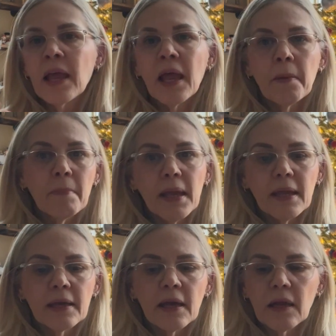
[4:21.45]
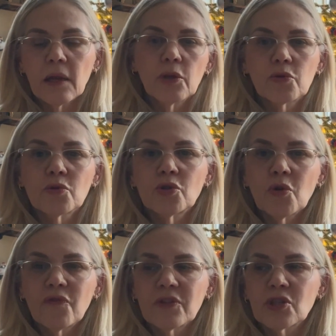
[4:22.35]
and make a little
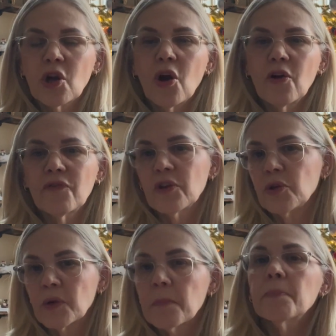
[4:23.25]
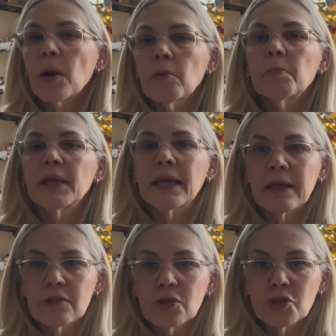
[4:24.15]
Sophie scarf, and you can probably
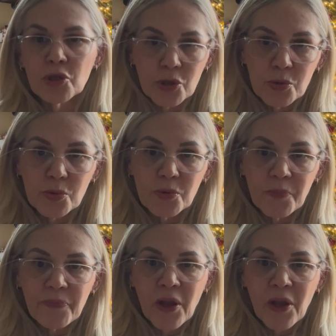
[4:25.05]
get 2